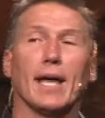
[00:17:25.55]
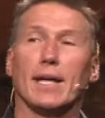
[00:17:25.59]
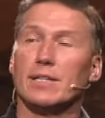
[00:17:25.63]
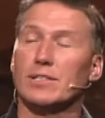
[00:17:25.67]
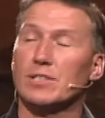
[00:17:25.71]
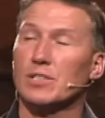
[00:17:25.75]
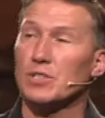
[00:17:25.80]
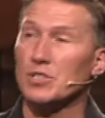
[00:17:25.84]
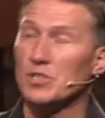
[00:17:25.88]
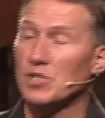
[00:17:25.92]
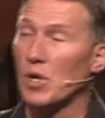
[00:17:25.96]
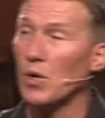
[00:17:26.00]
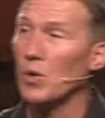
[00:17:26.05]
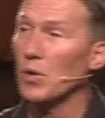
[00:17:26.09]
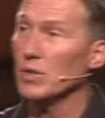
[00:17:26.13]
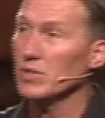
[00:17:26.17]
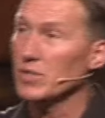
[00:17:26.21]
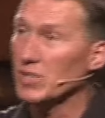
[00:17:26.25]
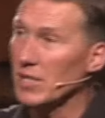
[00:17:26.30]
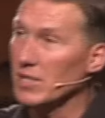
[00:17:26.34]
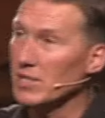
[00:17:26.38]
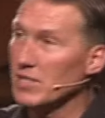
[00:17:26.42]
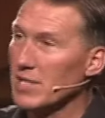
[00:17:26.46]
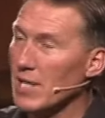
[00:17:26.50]
And
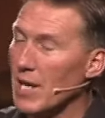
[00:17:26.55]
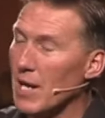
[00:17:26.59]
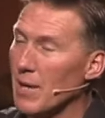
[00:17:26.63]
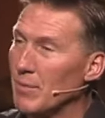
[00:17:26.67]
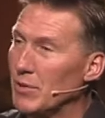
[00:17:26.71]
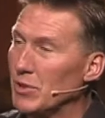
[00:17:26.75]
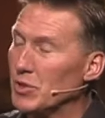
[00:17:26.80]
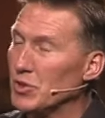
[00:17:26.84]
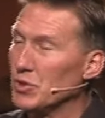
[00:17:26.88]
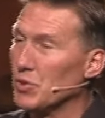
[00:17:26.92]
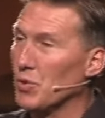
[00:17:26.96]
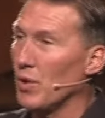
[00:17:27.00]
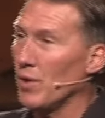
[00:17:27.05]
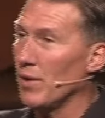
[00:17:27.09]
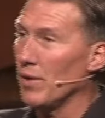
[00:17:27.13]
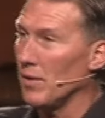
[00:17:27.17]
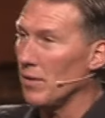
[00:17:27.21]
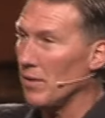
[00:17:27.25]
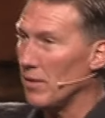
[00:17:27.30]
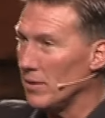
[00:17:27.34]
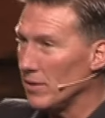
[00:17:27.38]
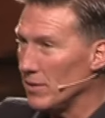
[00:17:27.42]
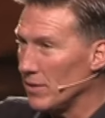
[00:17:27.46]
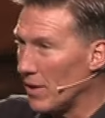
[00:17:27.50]
so, since time is
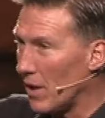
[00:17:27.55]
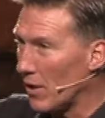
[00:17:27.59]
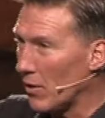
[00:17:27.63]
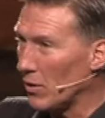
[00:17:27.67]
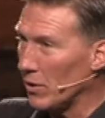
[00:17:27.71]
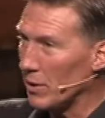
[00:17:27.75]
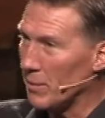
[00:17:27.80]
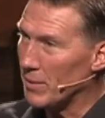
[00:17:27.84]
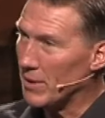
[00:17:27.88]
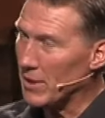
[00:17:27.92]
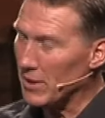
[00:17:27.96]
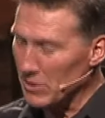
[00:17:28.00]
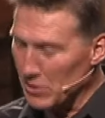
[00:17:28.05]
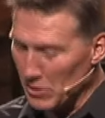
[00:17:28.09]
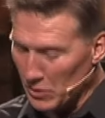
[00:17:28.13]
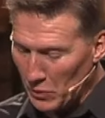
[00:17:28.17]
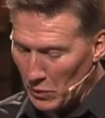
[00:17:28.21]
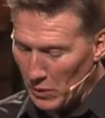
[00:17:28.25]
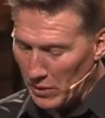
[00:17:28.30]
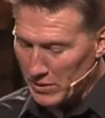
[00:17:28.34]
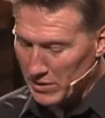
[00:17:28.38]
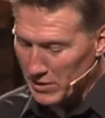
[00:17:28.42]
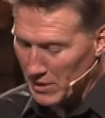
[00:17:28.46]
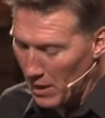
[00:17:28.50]
short, not only because
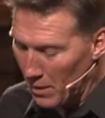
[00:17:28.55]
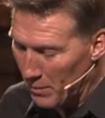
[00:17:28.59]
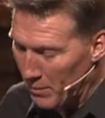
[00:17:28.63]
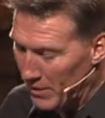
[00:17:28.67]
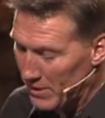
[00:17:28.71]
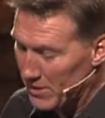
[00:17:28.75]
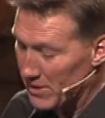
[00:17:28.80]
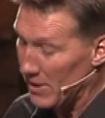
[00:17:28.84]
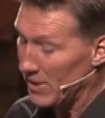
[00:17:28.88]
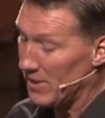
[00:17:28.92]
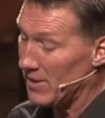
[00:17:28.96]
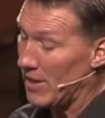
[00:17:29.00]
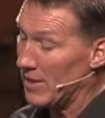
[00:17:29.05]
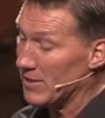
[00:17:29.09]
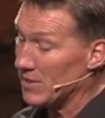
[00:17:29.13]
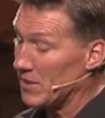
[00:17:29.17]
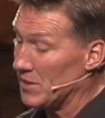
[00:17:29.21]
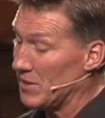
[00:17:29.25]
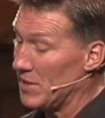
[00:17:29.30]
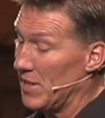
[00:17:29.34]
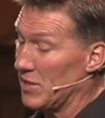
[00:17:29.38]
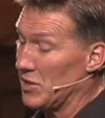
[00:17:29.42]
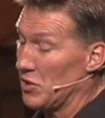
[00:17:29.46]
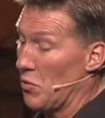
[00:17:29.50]
the Lord is coming,
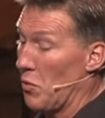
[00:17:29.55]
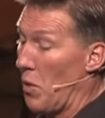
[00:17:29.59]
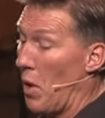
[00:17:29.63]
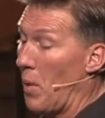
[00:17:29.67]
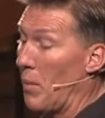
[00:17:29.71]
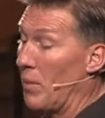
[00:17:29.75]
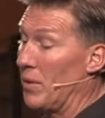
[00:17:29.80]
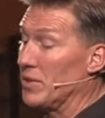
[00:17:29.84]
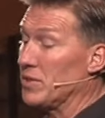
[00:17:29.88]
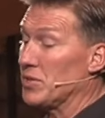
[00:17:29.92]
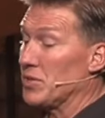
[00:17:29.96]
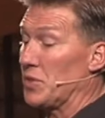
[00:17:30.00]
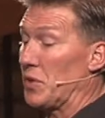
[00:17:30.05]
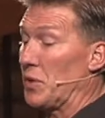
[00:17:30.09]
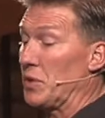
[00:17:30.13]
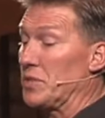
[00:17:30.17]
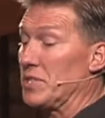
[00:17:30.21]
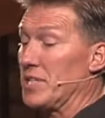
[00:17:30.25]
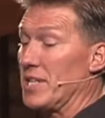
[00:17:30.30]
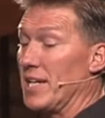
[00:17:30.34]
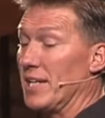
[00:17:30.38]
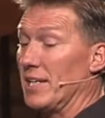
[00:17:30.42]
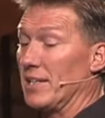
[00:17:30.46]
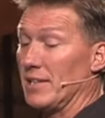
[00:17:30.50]
as it says in Romans
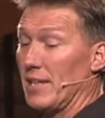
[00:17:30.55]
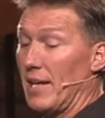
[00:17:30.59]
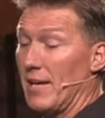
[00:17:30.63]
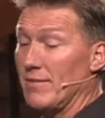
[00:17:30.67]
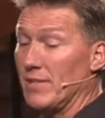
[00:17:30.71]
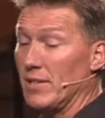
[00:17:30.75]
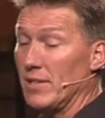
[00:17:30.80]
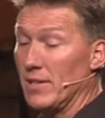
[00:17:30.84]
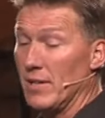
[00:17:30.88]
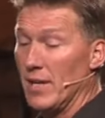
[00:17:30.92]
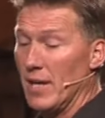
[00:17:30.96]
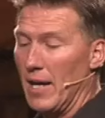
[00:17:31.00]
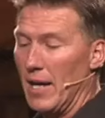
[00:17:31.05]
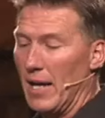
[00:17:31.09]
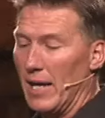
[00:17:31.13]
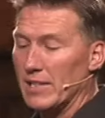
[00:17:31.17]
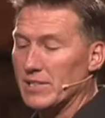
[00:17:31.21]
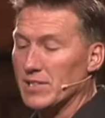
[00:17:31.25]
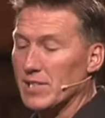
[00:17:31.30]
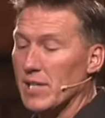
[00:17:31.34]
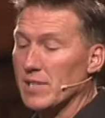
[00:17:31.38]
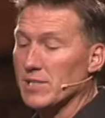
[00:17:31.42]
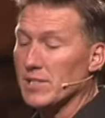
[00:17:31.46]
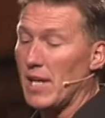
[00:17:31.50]
13 11.
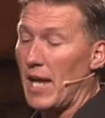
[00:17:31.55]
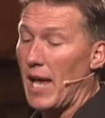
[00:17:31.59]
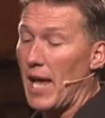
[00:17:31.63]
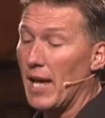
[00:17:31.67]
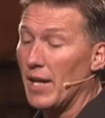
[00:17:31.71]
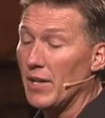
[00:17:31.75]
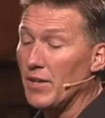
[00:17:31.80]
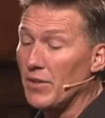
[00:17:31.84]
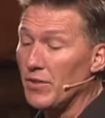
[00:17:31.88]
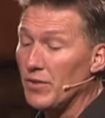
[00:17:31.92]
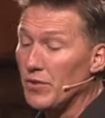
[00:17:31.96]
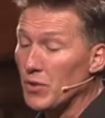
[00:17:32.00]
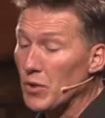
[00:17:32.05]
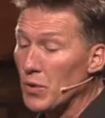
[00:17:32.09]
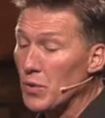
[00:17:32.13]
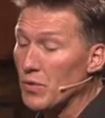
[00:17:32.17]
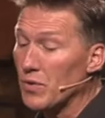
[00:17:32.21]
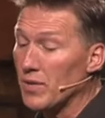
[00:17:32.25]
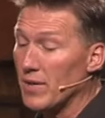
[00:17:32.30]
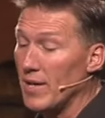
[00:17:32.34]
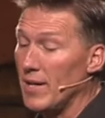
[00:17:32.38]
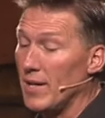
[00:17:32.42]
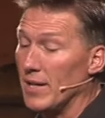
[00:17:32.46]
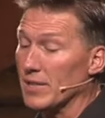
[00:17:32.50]
It says, And
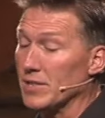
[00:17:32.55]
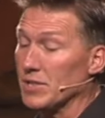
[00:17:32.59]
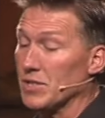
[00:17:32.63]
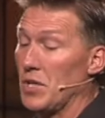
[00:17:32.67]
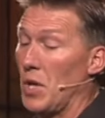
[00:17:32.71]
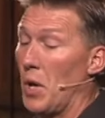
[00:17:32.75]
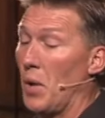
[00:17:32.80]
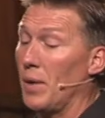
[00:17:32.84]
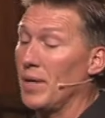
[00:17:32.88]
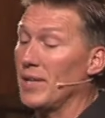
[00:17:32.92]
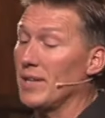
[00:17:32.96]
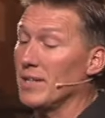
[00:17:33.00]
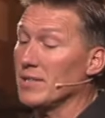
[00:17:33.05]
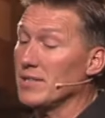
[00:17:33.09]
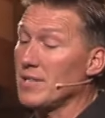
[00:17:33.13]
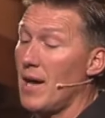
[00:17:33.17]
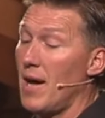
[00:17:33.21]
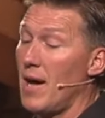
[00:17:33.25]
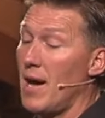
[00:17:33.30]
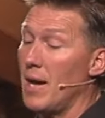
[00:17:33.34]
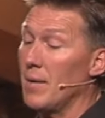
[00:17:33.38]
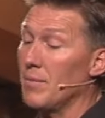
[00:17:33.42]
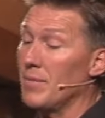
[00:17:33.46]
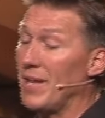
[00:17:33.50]
do this, knowing the
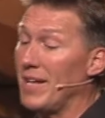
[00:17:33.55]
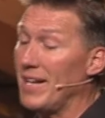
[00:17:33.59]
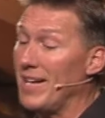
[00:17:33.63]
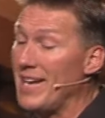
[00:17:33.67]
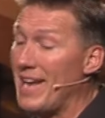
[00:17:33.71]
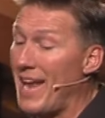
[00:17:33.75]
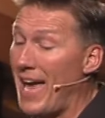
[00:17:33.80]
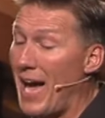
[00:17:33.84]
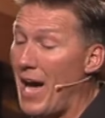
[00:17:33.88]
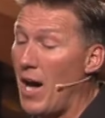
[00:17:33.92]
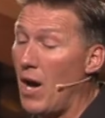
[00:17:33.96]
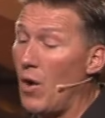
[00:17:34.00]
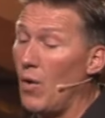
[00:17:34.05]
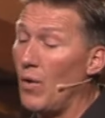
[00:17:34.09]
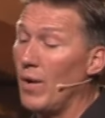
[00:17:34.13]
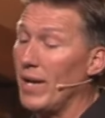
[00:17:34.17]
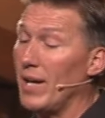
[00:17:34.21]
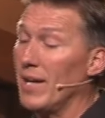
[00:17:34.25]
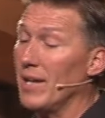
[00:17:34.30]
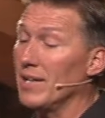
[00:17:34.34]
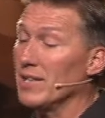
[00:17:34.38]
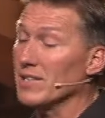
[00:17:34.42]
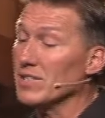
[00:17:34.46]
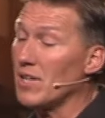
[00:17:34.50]
time, that
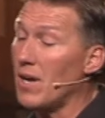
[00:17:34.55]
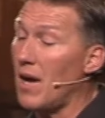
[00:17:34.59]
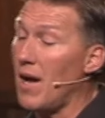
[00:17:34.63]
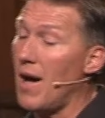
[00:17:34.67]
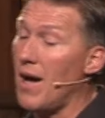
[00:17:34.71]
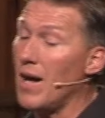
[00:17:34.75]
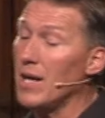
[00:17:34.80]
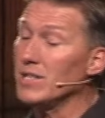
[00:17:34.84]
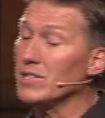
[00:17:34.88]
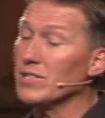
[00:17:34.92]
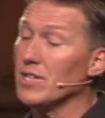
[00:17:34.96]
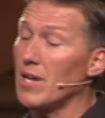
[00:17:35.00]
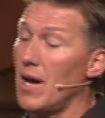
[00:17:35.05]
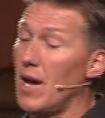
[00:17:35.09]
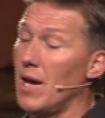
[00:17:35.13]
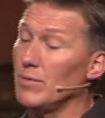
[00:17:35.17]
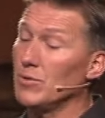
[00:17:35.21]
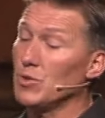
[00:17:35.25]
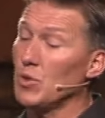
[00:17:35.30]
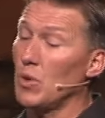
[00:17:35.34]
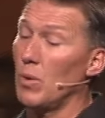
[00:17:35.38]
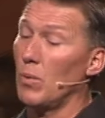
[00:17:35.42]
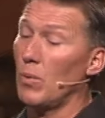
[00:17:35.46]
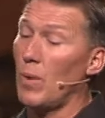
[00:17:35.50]
now it is high
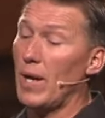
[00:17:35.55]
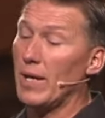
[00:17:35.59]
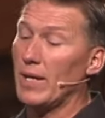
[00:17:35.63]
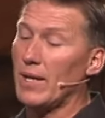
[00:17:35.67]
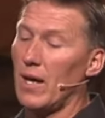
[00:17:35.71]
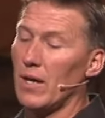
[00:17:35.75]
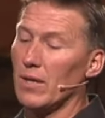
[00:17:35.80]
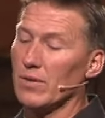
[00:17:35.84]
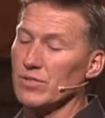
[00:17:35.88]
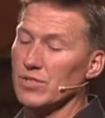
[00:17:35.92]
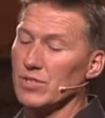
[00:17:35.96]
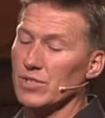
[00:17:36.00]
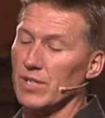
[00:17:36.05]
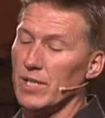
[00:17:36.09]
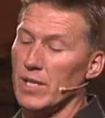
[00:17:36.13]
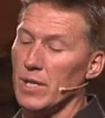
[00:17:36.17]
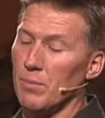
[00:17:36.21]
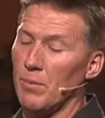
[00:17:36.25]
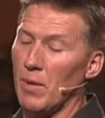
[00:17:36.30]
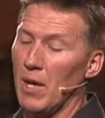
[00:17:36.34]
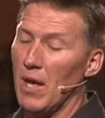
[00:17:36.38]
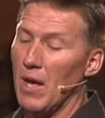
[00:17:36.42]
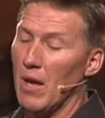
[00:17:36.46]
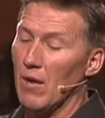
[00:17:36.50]
time to awake out of
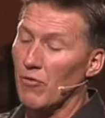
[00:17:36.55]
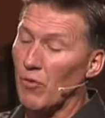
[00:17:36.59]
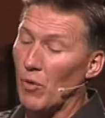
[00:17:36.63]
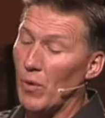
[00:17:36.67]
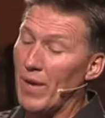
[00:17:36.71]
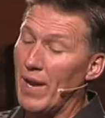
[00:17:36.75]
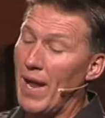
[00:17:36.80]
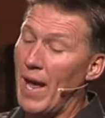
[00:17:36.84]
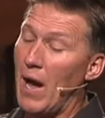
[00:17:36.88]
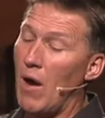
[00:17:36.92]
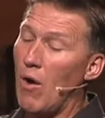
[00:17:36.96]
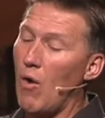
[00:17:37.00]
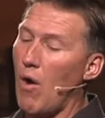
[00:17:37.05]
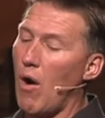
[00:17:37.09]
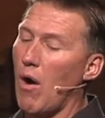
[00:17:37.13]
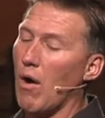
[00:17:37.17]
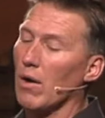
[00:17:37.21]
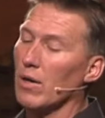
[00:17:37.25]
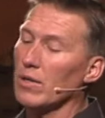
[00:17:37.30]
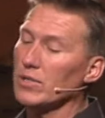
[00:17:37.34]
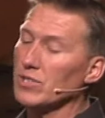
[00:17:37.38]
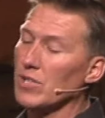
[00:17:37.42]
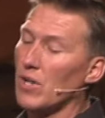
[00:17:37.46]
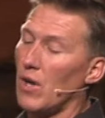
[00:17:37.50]
sleep, for now
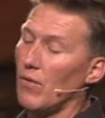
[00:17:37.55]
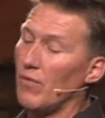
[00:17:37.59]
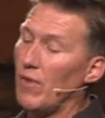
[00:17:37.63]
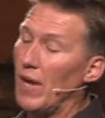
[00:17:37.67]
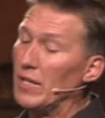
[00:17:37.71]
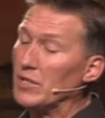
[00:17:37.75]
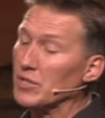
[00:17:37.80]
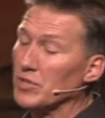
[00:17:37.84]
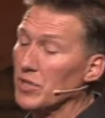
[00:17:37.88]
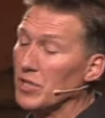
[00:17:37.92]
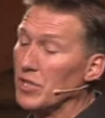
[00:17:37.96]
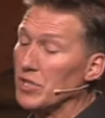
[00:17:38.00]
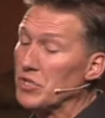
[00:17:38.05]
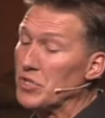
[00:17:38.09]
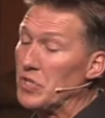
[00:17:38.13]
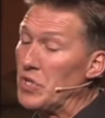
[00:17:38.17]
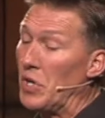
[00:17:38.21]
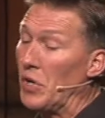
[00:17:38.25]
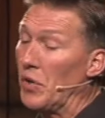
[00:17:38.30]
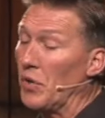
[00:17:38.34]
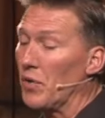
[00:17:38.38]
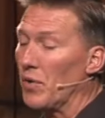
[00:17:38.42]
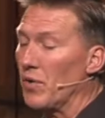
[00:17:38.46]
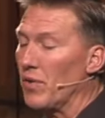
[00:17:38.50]
our salvation
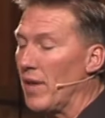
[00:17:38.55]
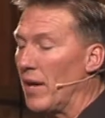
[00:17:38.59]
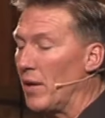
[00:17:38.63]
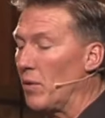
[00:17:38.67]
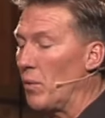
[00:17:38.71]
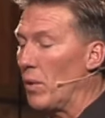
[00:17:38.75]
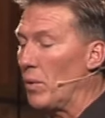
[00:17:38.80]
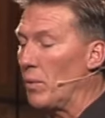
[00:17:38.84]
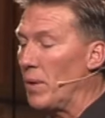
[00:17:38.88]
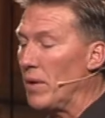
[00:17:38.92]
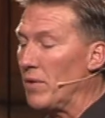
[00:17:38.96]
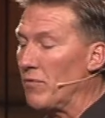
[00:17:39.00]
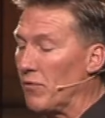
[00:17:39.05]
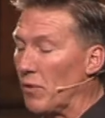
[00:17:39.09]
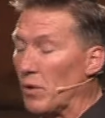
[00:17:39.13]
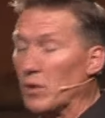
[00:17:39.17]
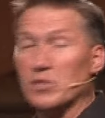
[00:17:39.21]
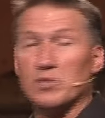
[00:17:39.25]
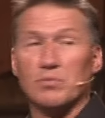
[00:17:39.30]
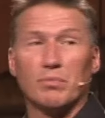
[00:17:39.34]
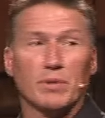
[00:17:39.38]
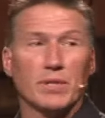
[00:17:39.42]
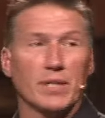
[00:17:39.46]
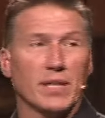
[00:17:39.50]
is nearer than when we
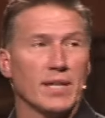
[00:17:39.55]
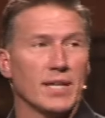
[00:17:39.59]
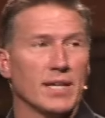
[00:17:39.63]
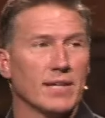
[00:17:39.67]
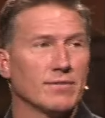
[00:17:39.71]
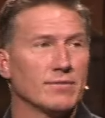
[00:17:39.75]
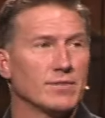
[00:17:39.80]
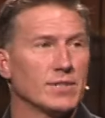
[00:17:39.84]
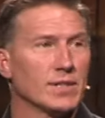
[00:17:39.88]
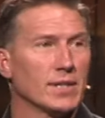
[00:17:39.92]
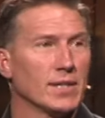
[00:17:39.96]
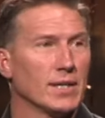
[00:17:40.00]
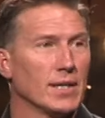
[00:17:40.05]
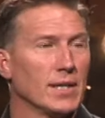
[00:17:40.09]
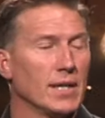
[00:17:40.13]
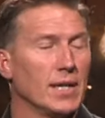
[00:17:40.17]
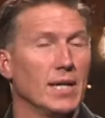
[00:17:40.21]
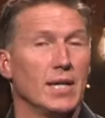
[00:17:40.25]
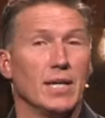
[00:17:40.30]
first believed.